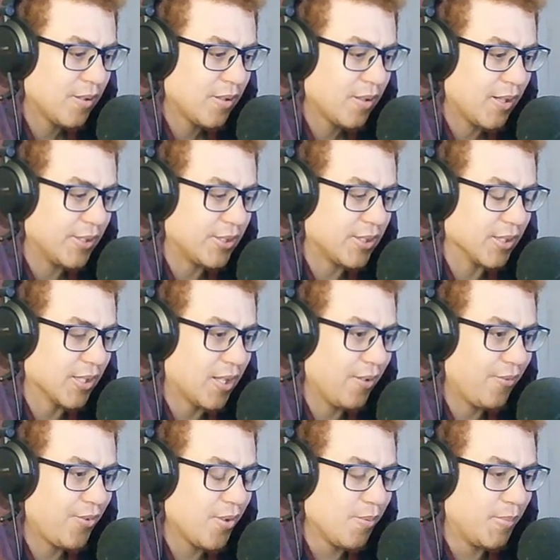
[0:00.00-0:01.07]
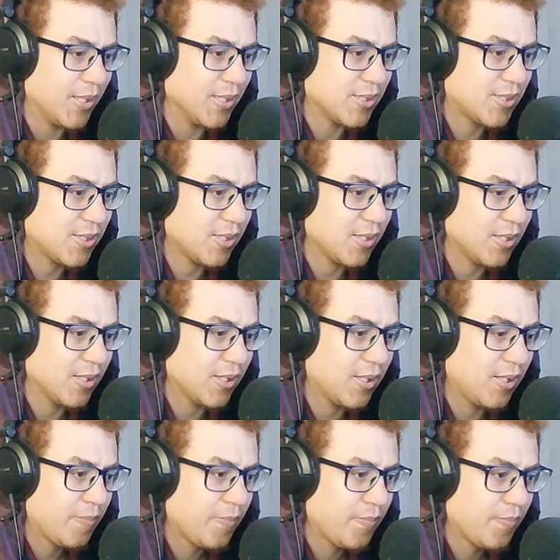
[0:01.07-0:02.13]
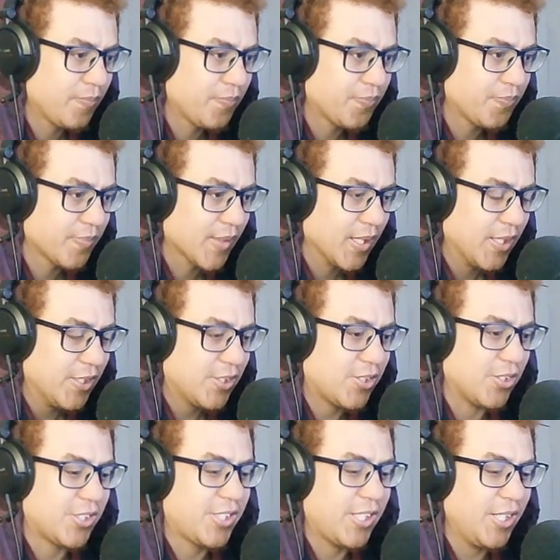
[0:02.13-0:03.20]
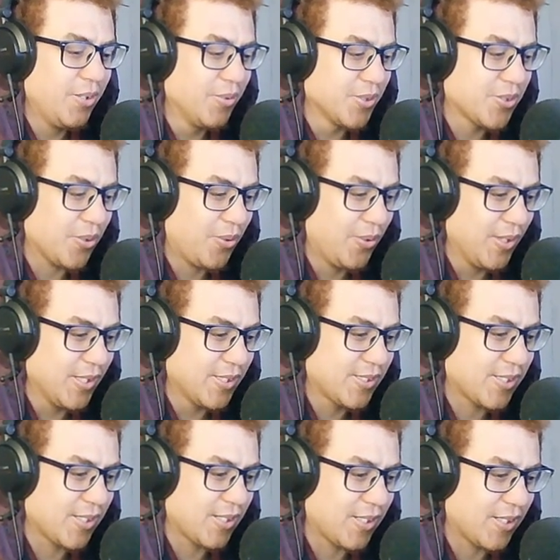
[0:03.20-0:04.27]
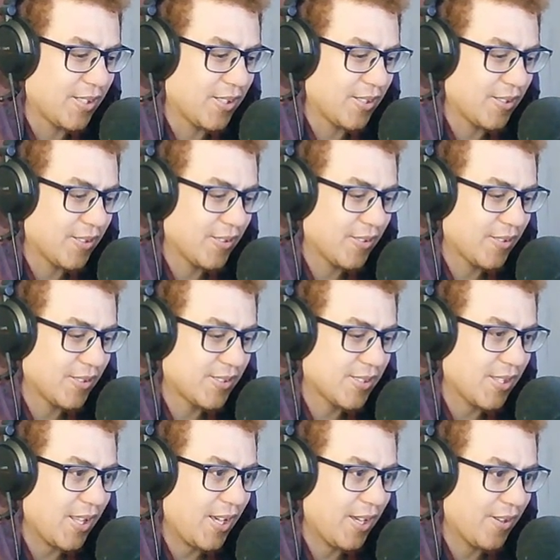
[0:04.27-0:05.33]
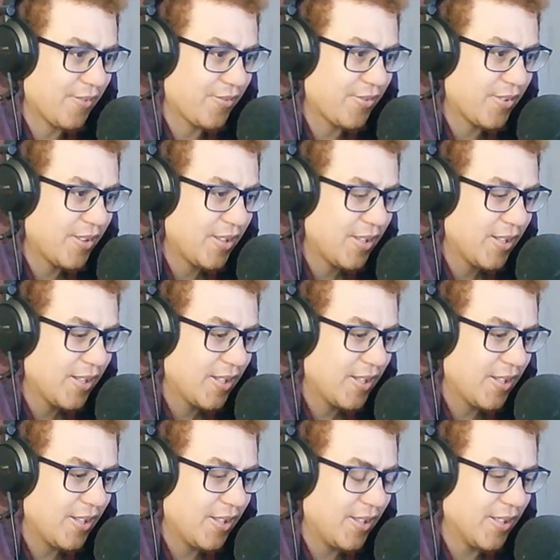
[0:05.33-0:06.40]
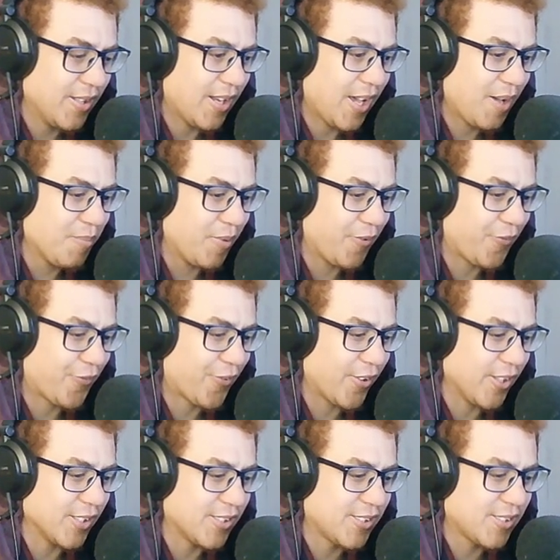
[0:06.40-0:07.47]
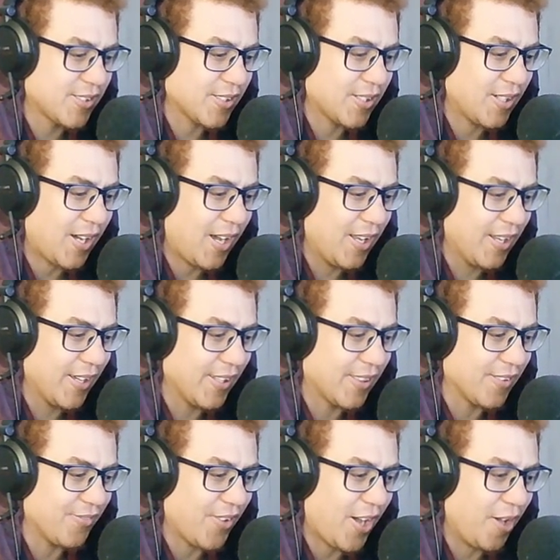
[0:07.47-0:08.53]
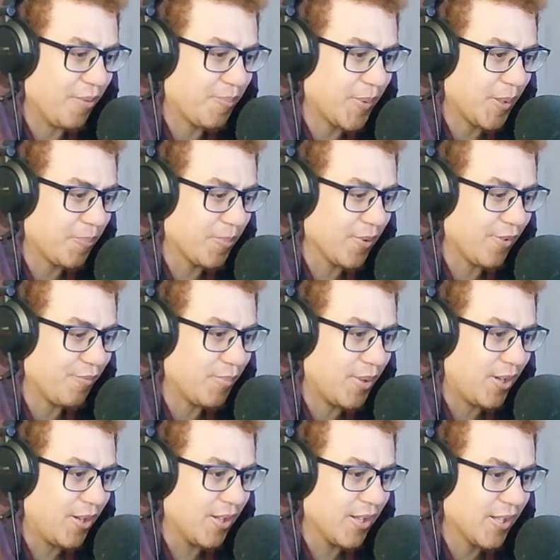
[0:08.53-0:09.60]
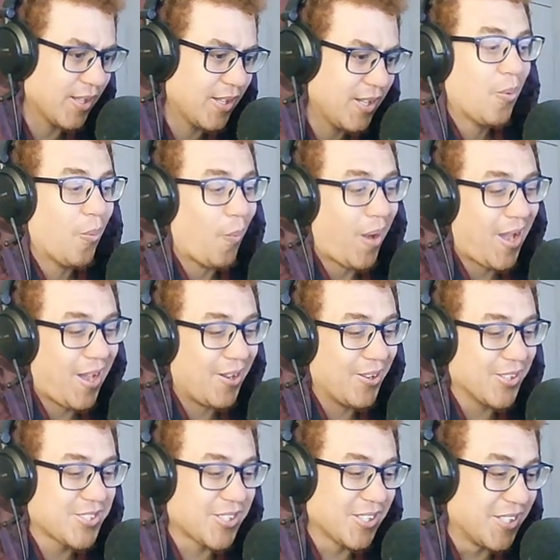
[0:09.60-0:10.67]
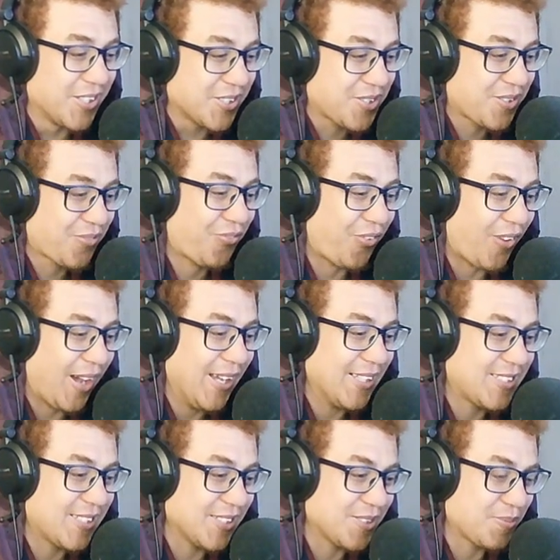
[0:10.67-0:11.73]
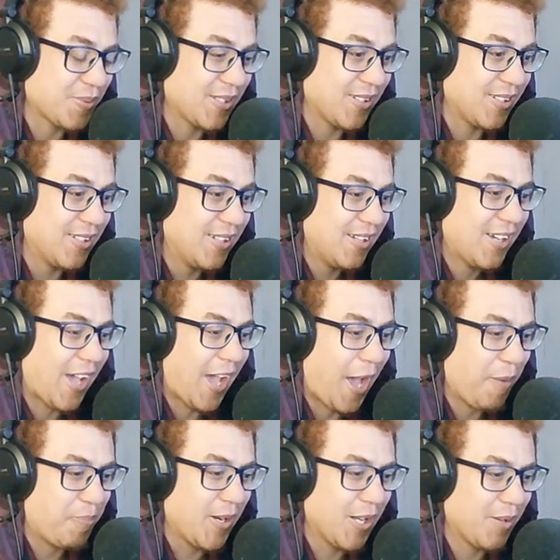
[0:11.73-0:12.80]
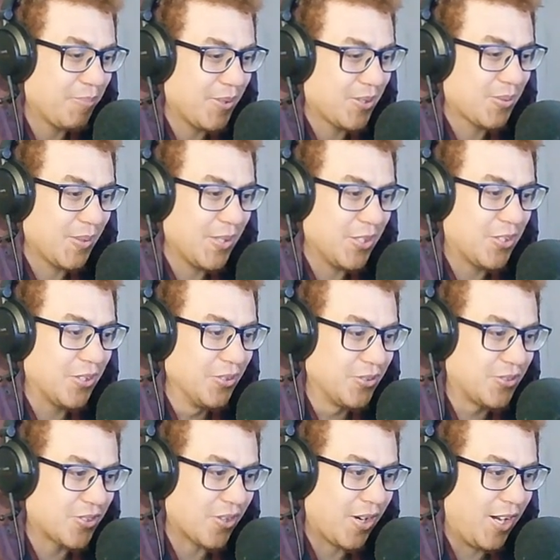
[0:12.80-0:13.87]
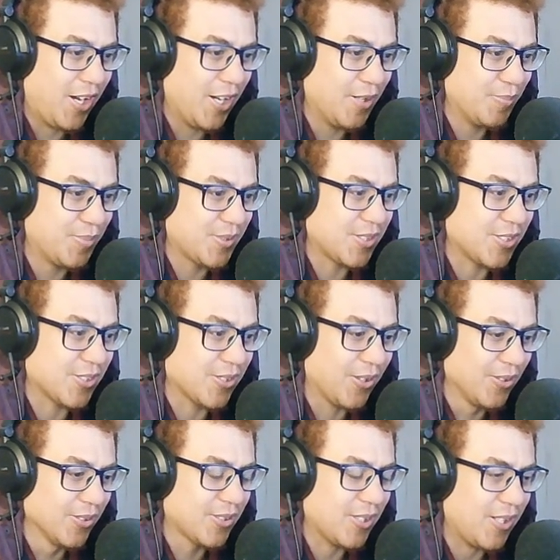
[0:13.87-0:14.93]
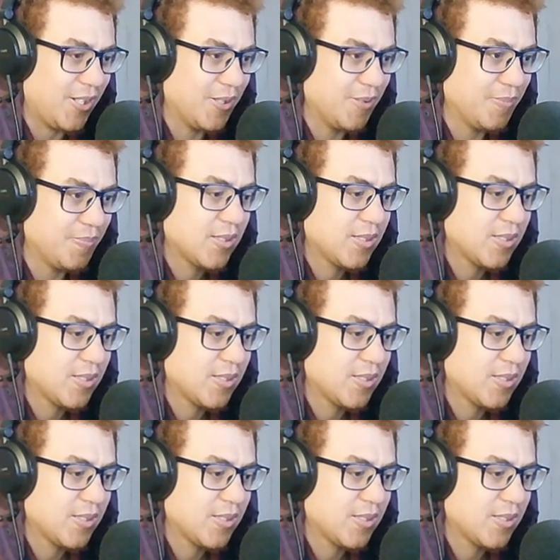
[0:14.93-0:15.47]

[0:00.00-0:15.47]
I shall give you my seed. So she was always a slave. In the name of Fritz, annihilate the vile people of Mali. Wow, so this fight has been happening between two tribes this whole time.